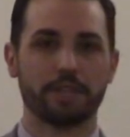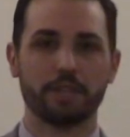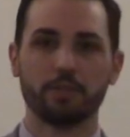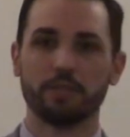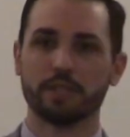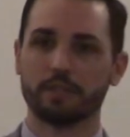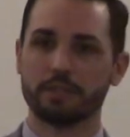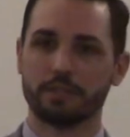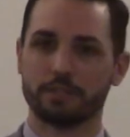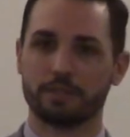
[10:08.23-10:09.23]
that you can
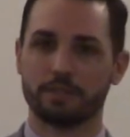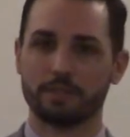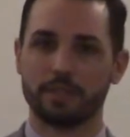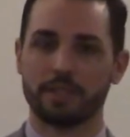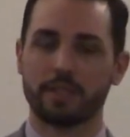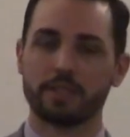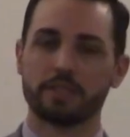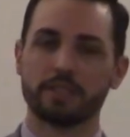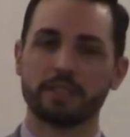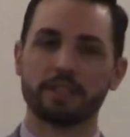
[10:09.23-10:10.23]
look to, that there
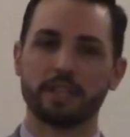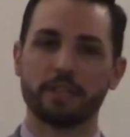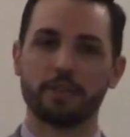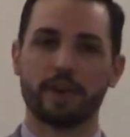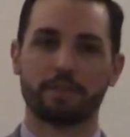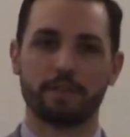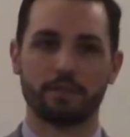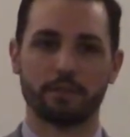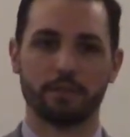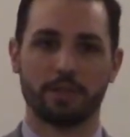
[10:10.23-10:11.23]
is nothing that you have to
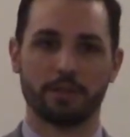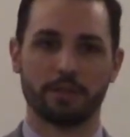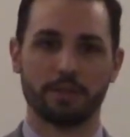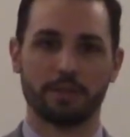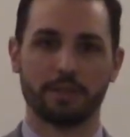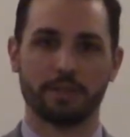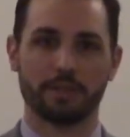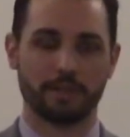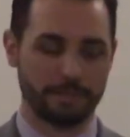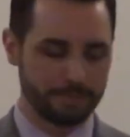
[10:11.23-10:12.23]
do alone.
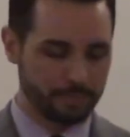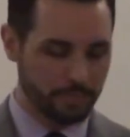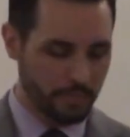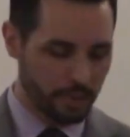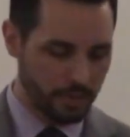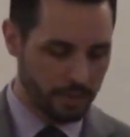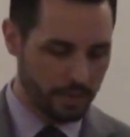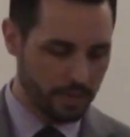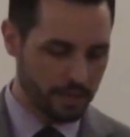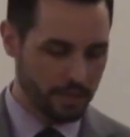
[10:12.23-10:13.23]
I'm going
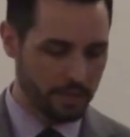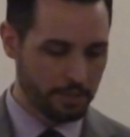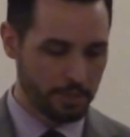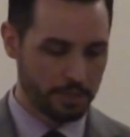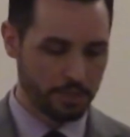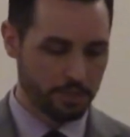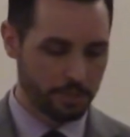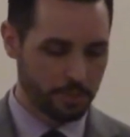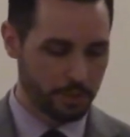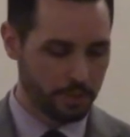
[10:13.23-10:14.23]
to touch on another piece of
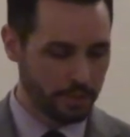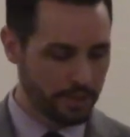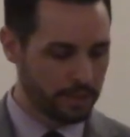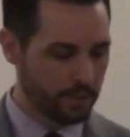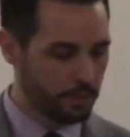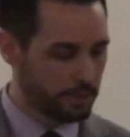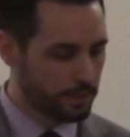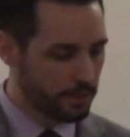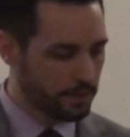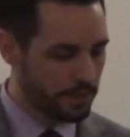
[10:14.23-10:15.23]
scripture. It's the
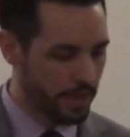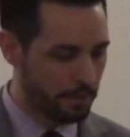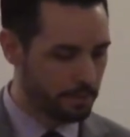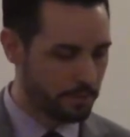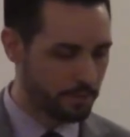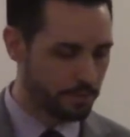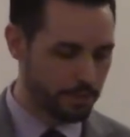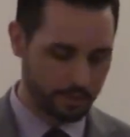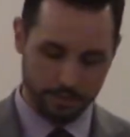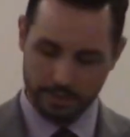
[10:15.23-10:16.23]
13th chapter of
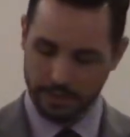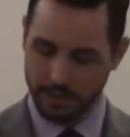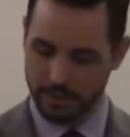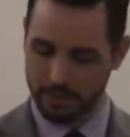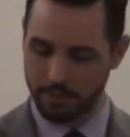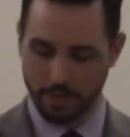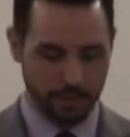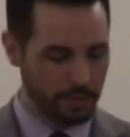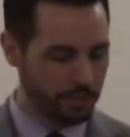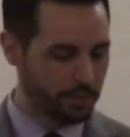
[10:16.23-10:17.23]
1 Corinthians. You've
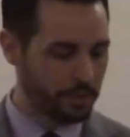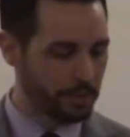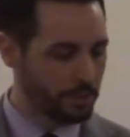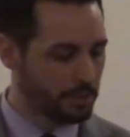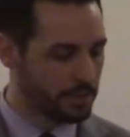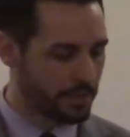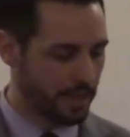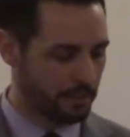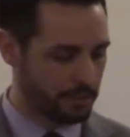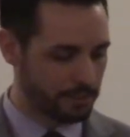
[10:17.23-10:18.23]
probably heard it a million
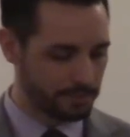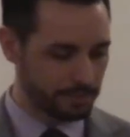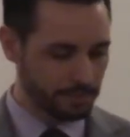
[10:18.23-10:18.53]
times.